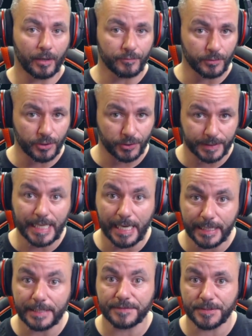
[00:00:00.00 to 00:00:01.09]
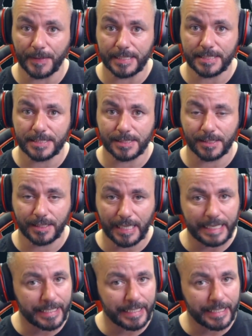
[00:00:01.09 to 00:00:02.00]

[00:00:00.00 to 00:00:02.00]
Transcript: real creative space to get in